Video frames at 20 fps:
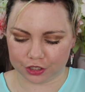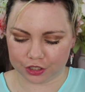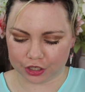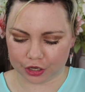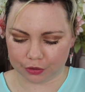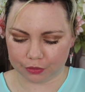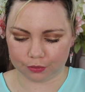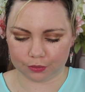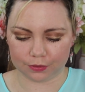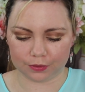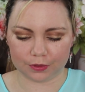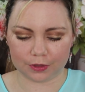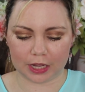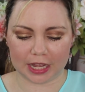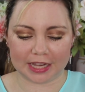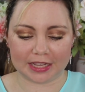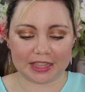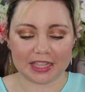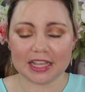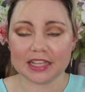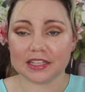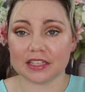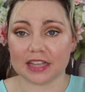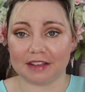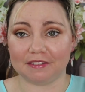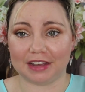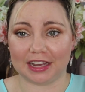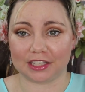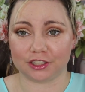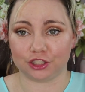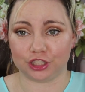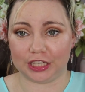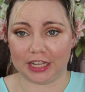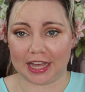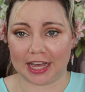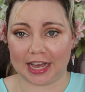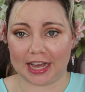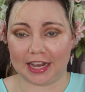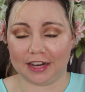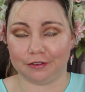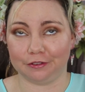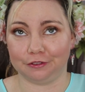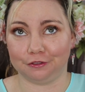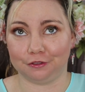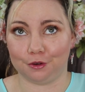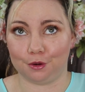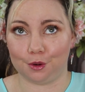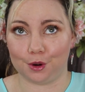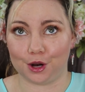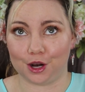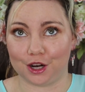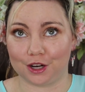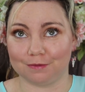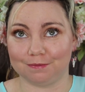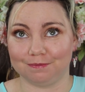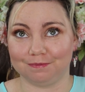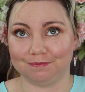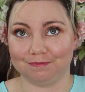So, and this I've actually had for